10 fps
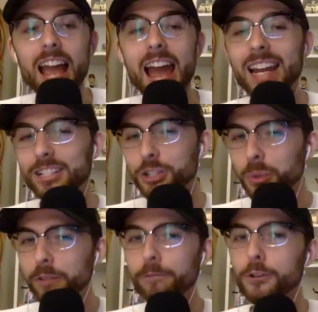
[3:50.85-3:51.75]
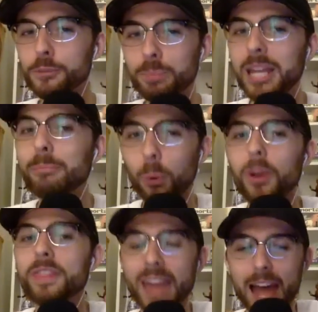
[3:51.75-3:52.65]
And I do want to first
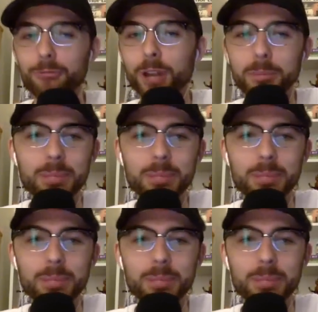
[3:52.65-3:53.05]
pinpoint that, right?